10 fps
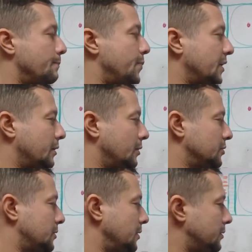
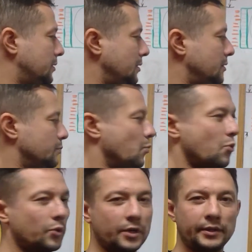because this is
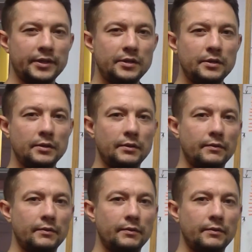more clean